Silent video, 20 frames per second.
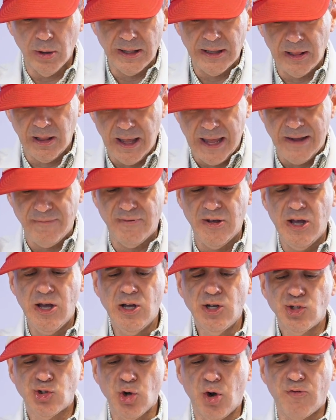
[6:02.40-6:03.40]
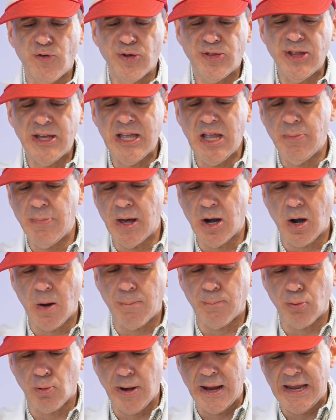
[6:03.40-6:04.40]
in life, so if we're thinking about our
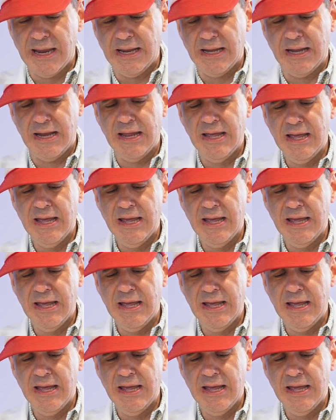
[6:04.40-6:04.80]
brain,